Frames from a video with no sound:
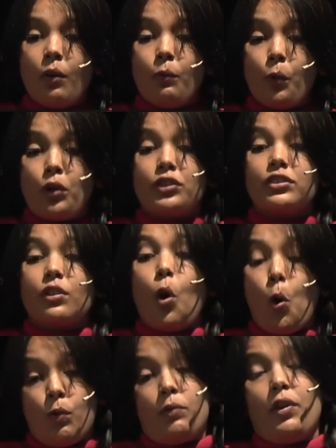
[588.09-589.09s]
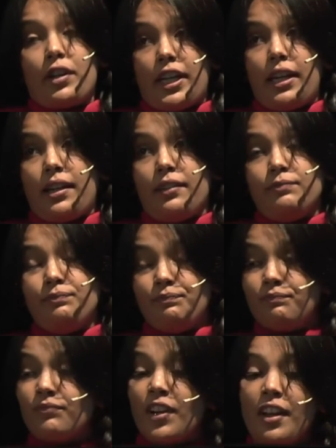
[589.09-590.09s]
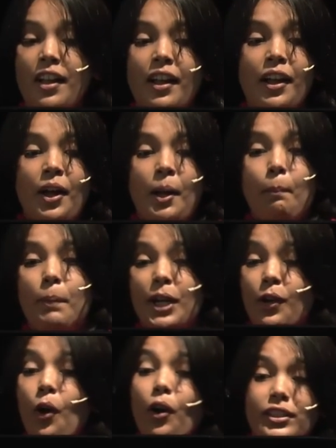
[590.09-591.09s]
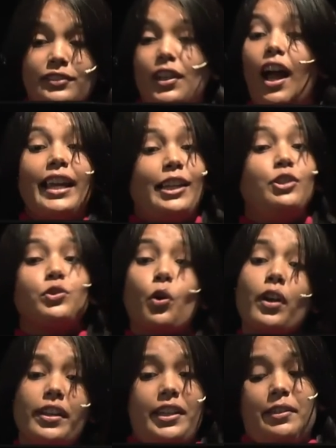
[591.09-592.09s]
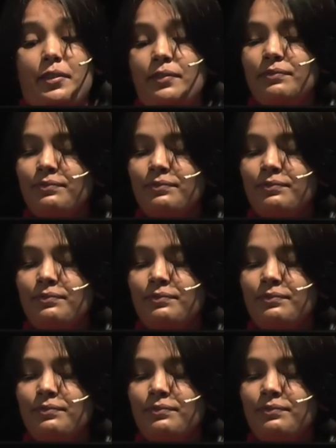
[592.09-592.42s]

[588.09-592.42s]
was overworking because I enjoyed it.